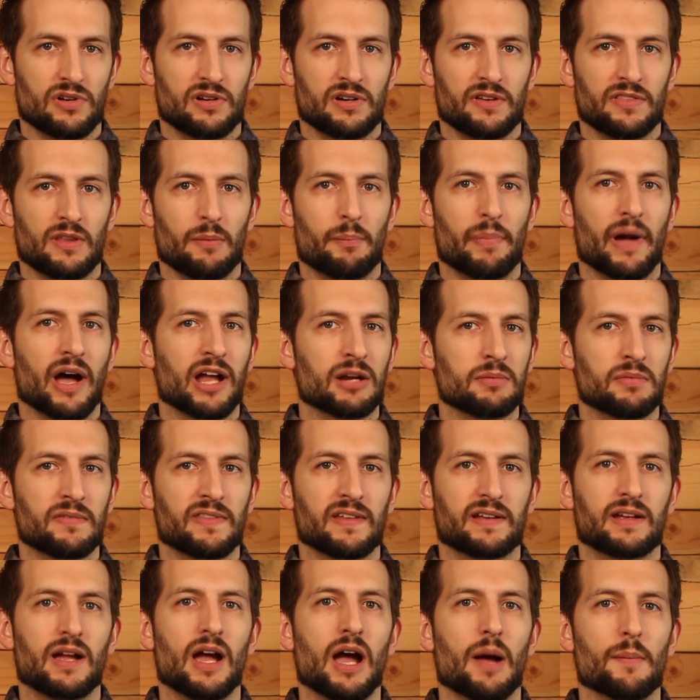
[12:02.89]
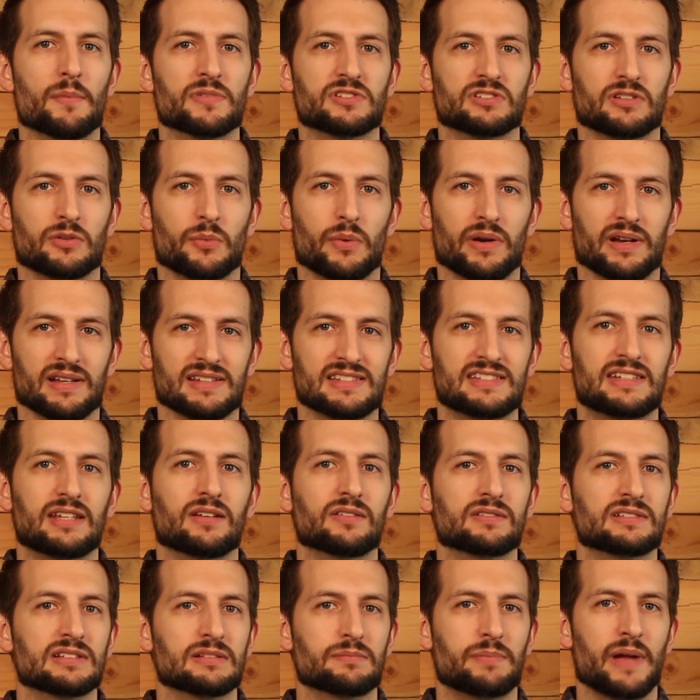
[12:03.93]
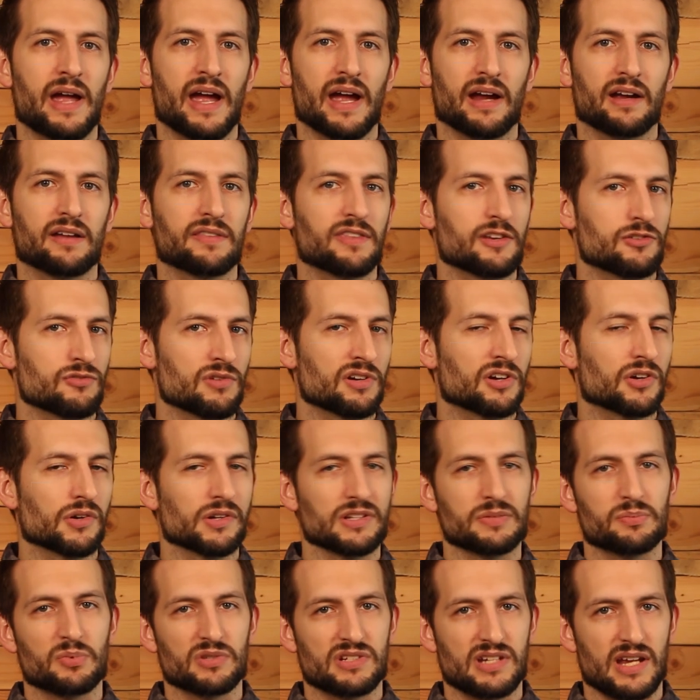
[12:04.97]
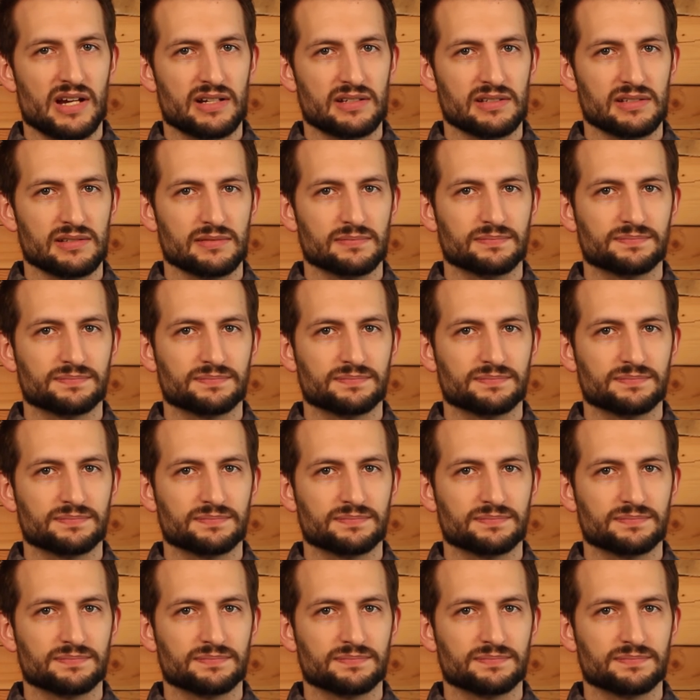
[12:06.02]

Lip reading: on the bottom of the cup so that when it's tilted back, the drinker is protected.